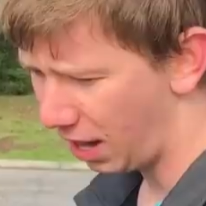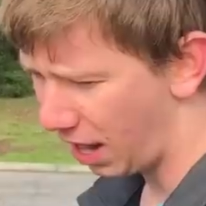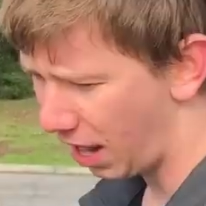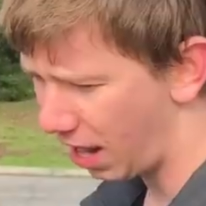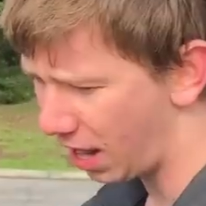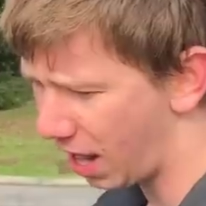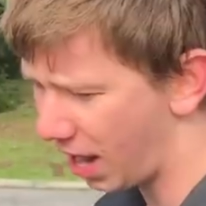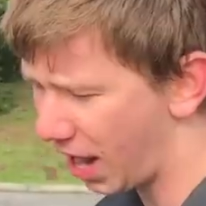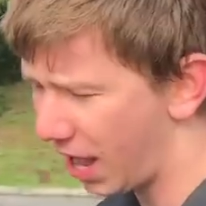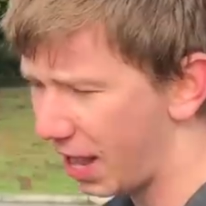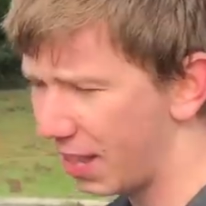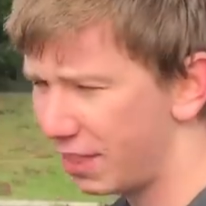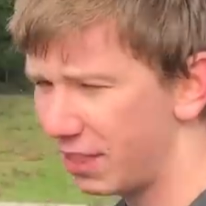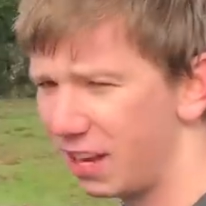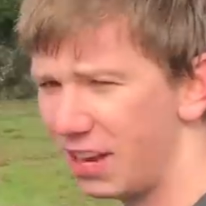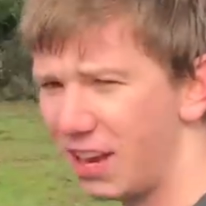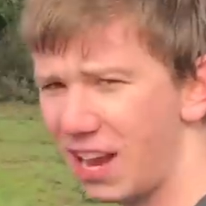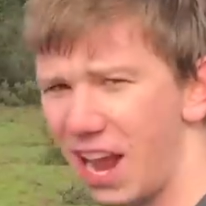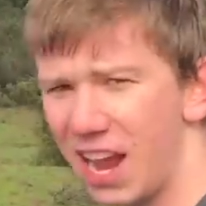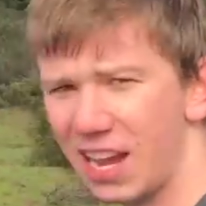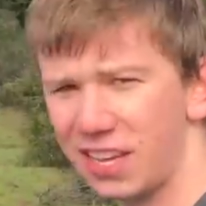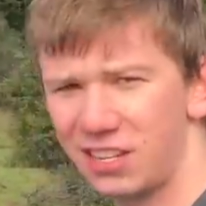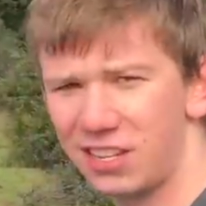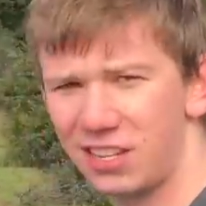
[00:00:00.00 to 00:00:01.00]
and I had the
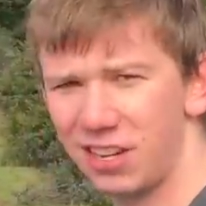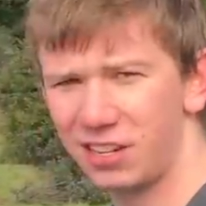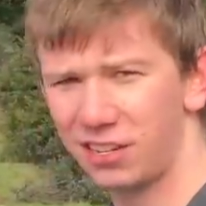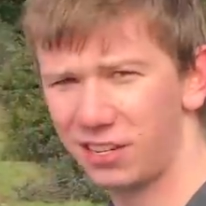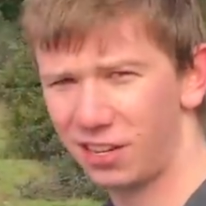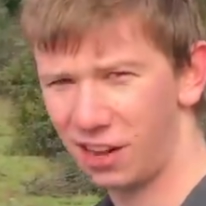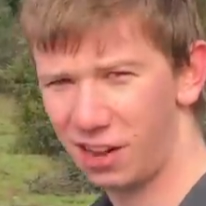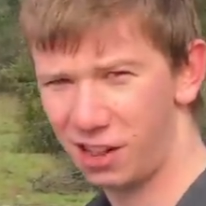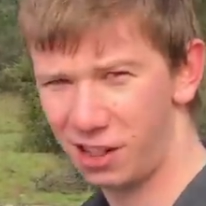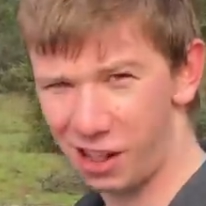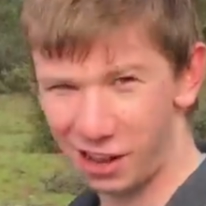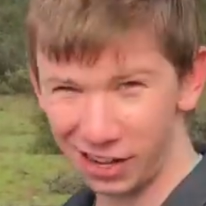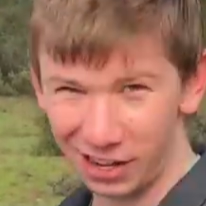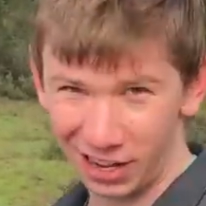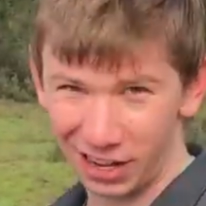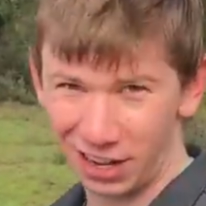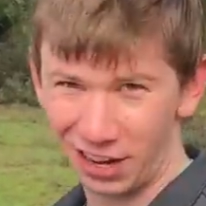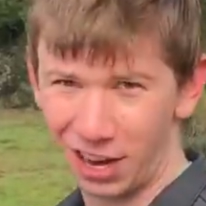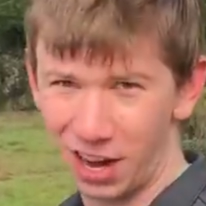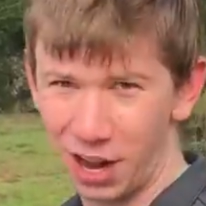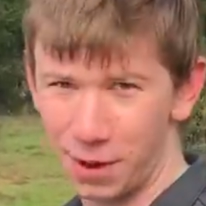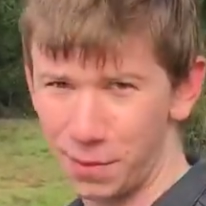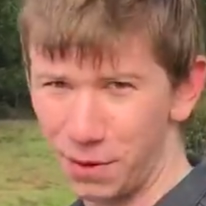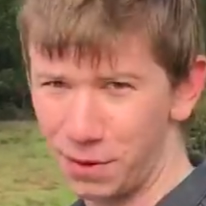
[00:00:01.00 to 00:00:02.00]
nastiest
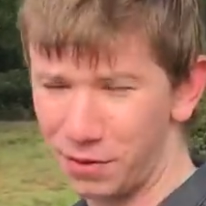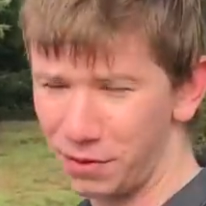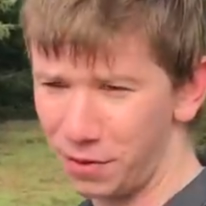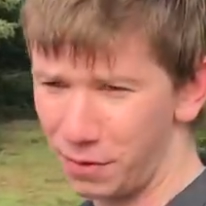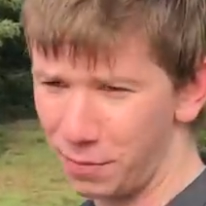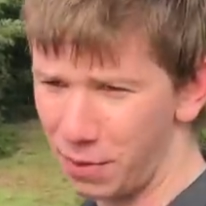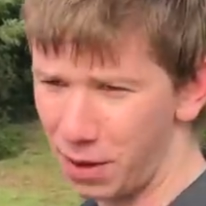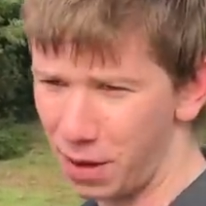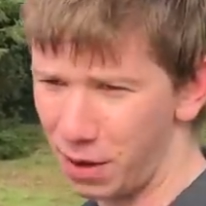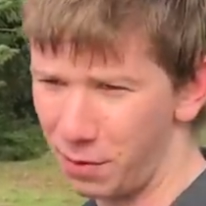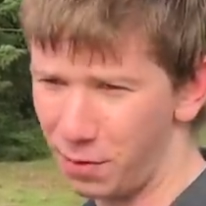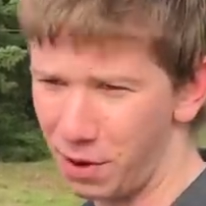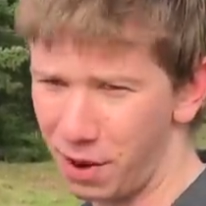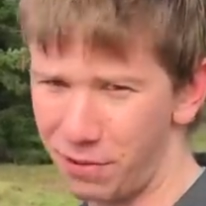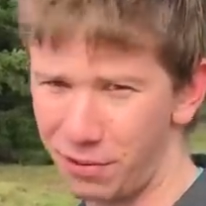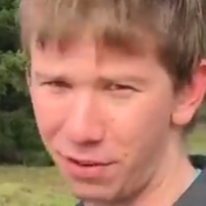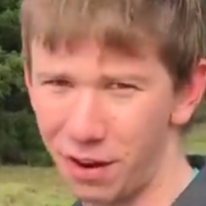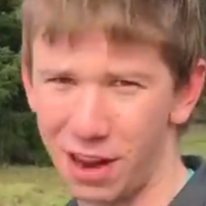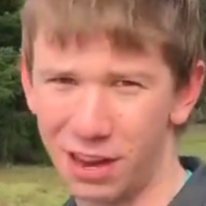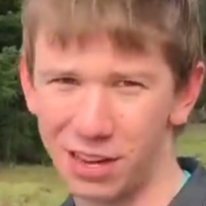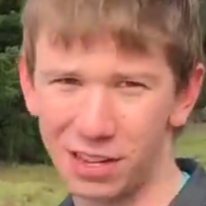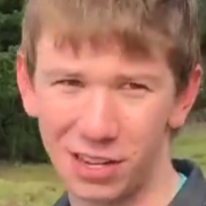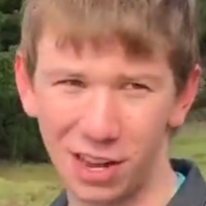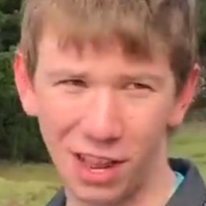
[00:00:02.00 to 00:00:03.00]
clunking coming from there whenever
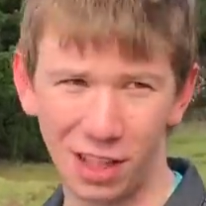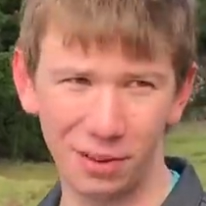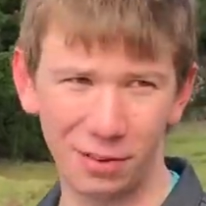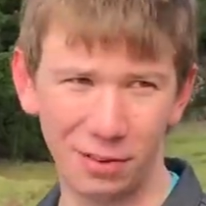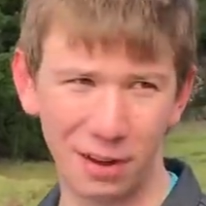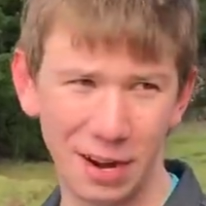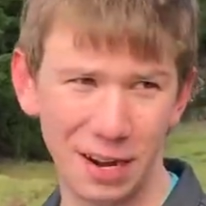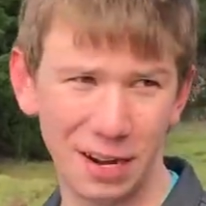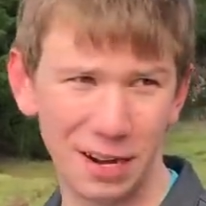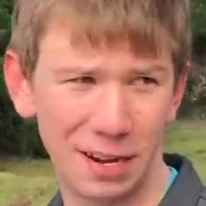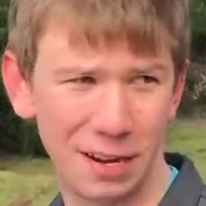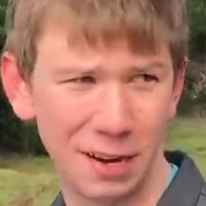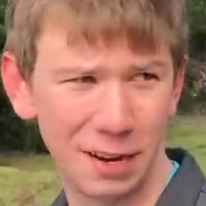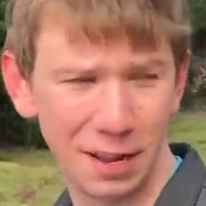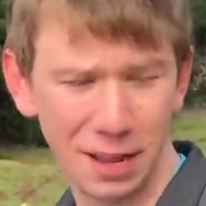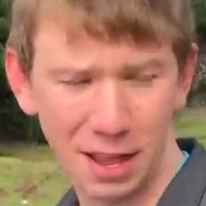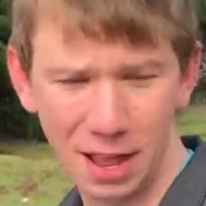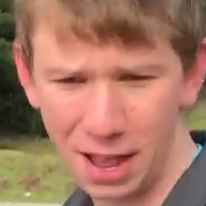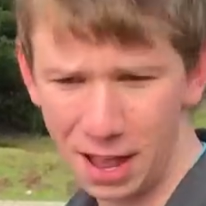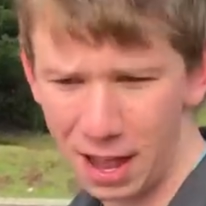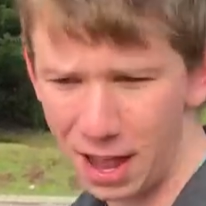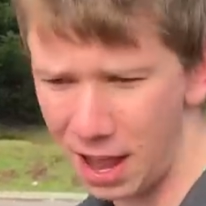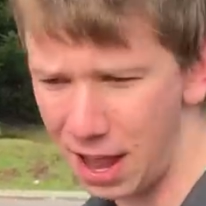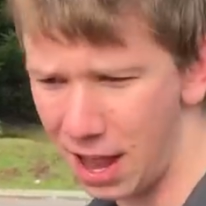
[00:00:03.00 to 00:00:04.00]
I accelerated
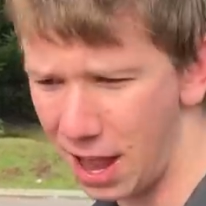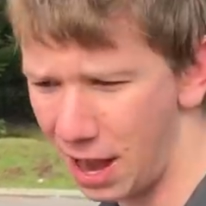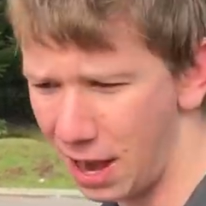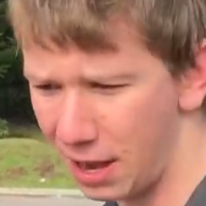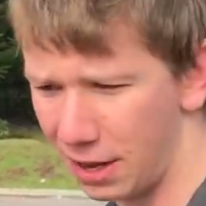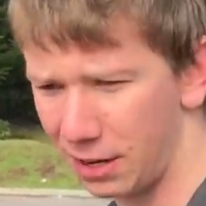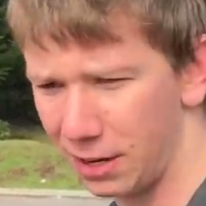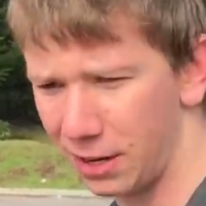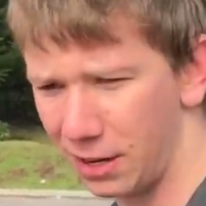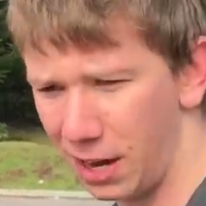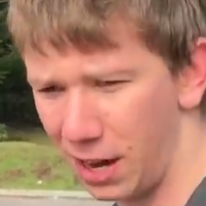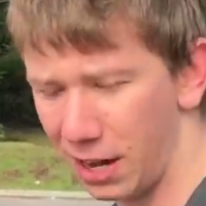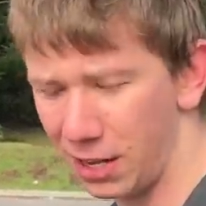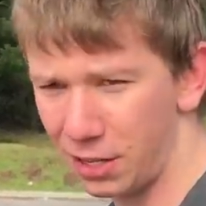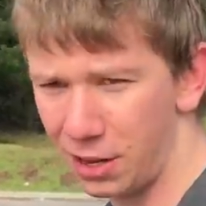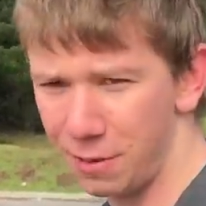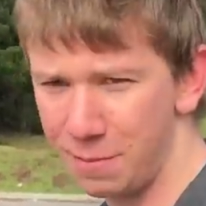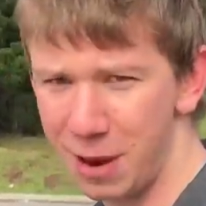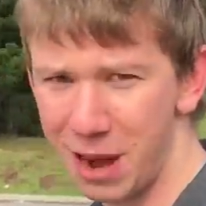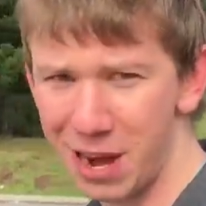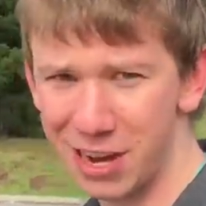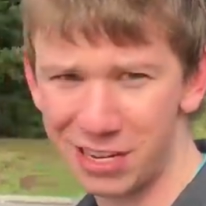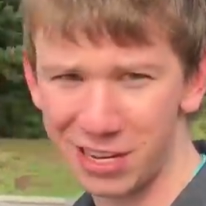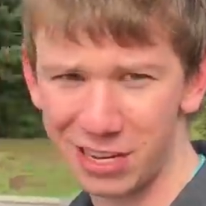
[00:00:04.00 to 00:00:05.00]
and it's
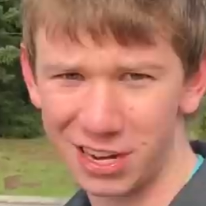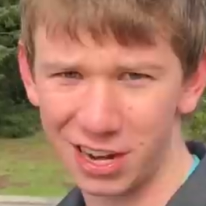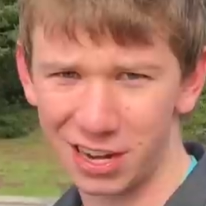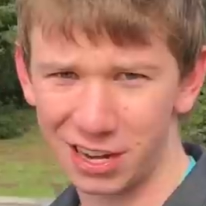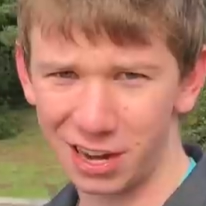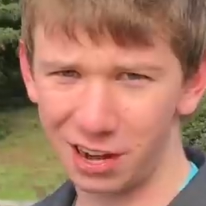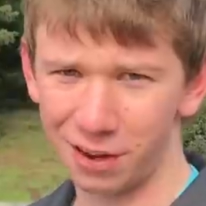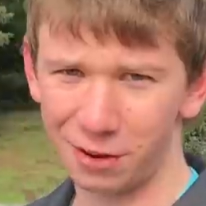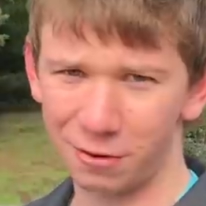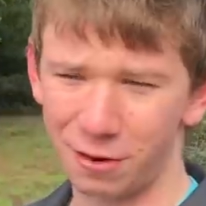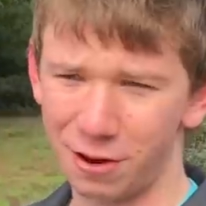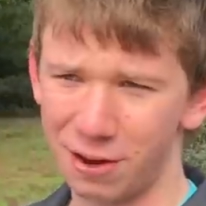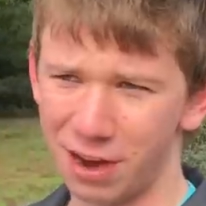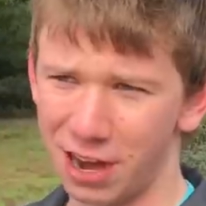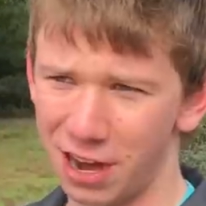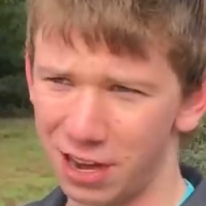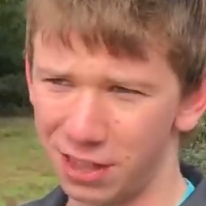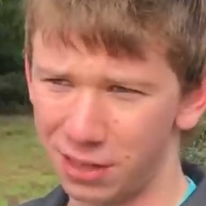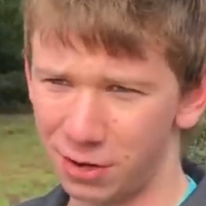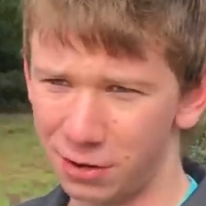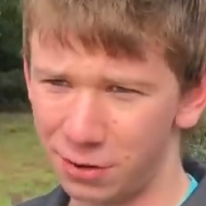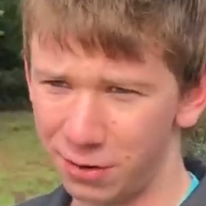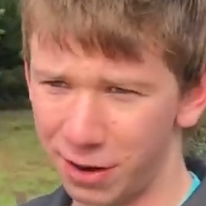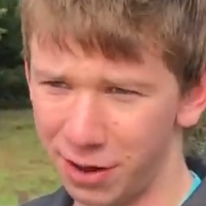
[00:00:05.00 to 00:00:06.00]
amazing it didn't
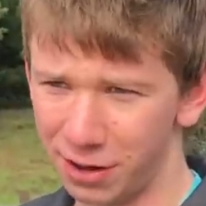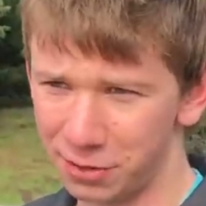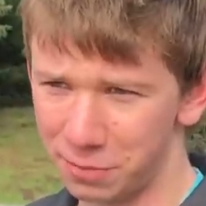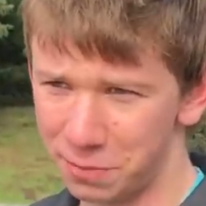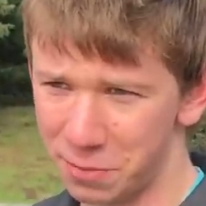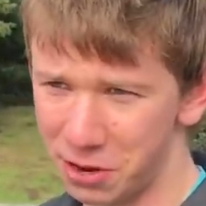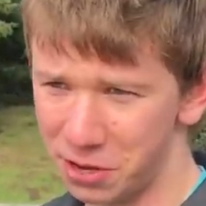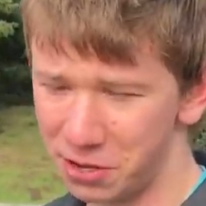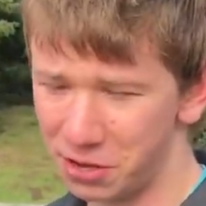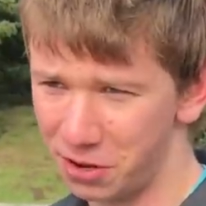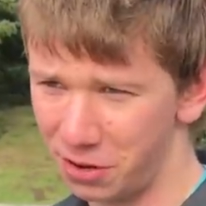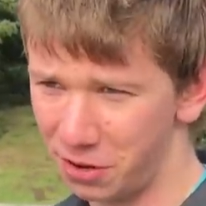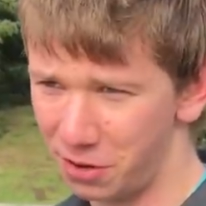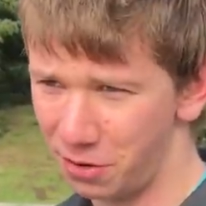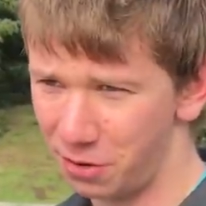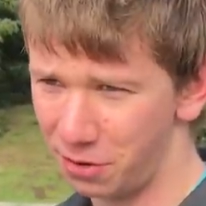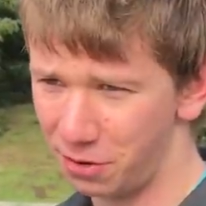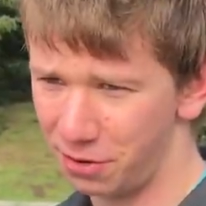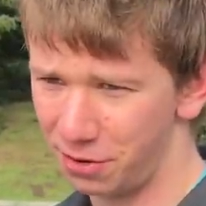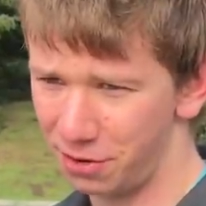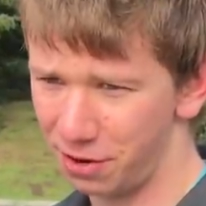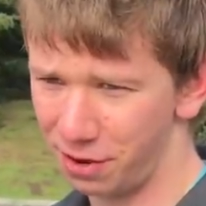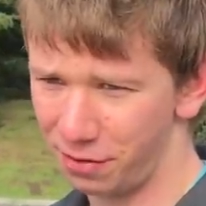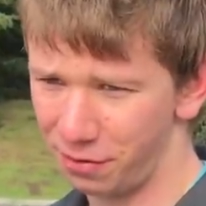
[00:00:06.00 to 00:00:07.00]
grenade the transmission
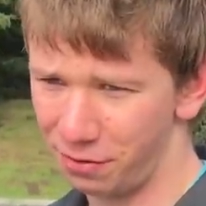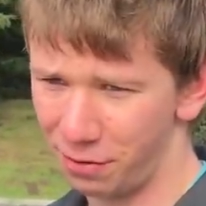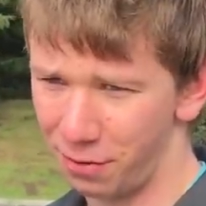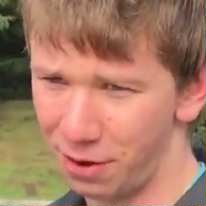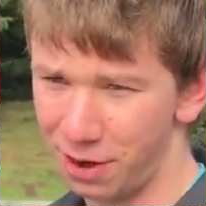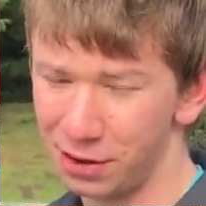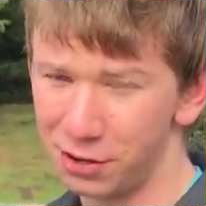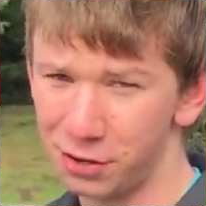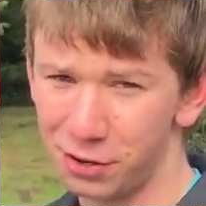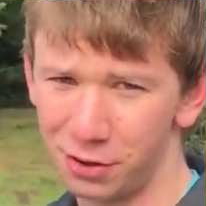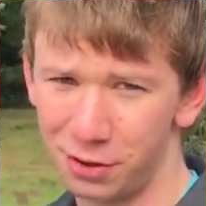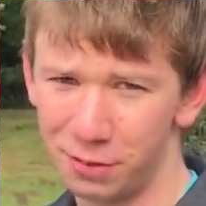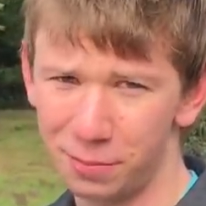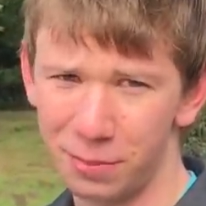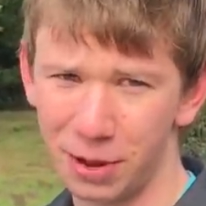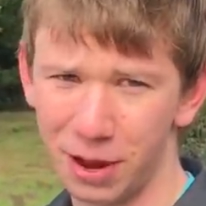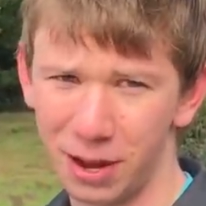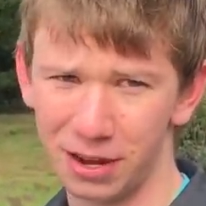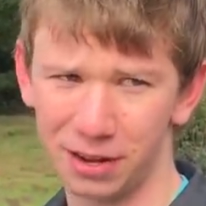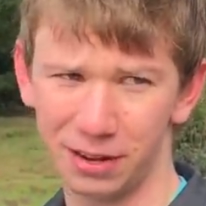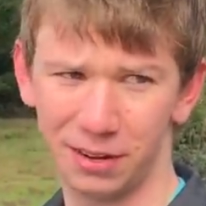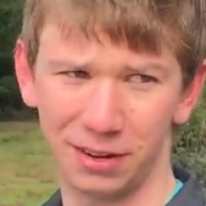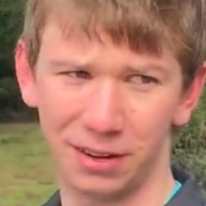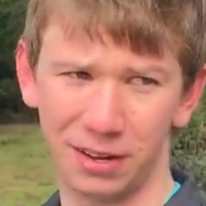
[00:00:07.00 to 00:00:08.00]
or the differential but